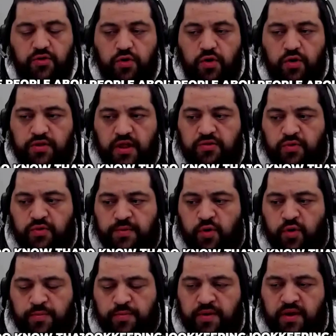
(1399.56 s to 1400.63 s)
I do know that with
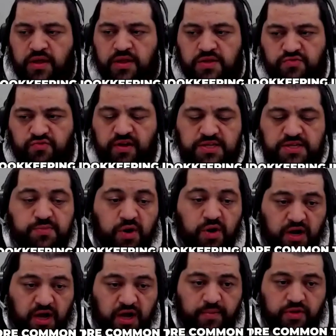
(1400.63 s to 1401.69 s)
the bookkeeping industry, it's
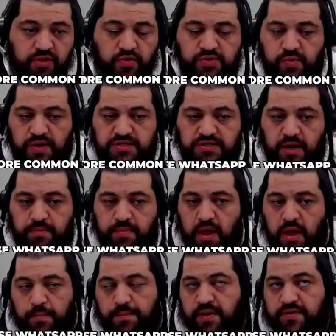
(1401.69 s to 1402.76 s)
more common to use WhatsApp,
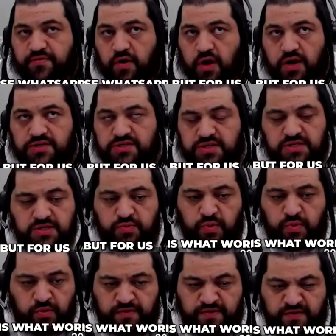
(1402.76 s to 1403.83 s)
but for us, this is
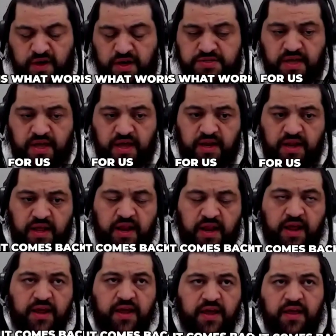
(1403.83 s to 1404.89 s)
what works for us. And
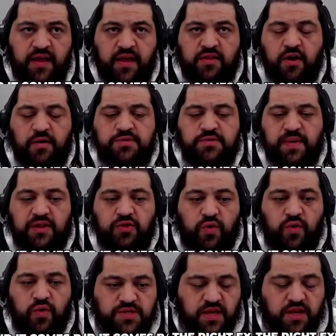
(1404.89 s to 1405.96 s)
it comes back
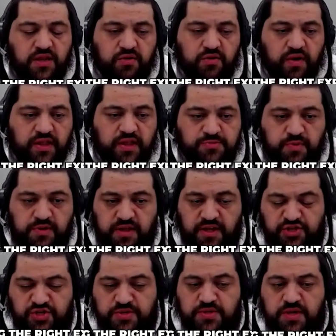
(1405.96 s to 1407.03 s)
to setting the right
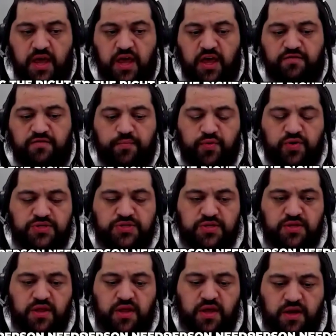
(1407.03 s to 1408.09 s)
expectations. If a
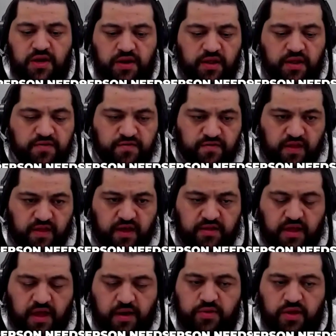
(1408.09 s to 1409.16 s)
person needs
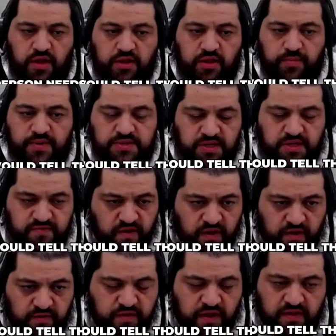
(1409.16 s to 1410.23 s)
that, I would tell them
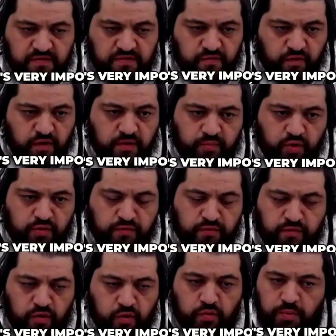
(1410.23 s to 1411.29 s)
if that's very
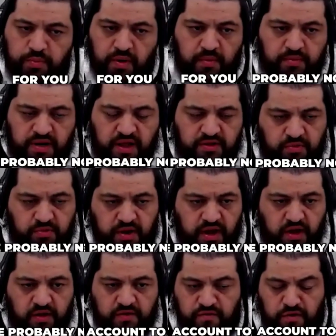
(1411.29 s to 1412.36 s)
important for you, we're probably not the right
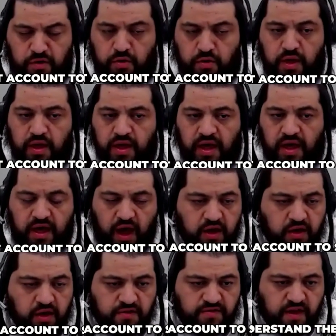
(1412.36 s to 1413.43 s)
accountant for you.
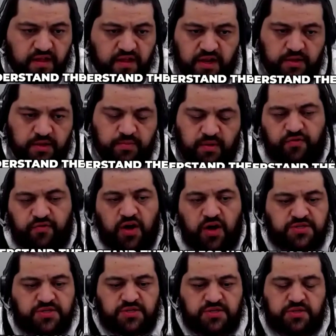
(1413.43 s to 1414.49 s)
I understand the need, but for
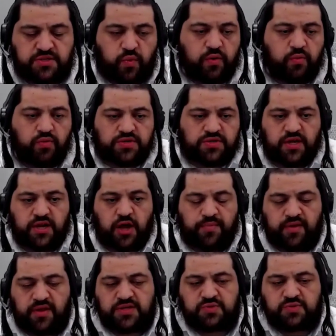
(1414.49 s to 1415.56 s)
us, the way we're set
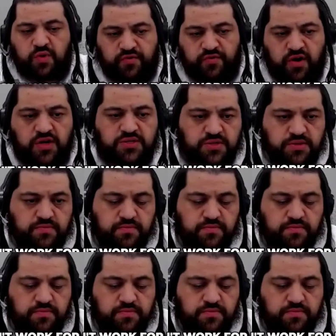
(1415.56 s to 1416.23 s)
up, it doesn't work for us.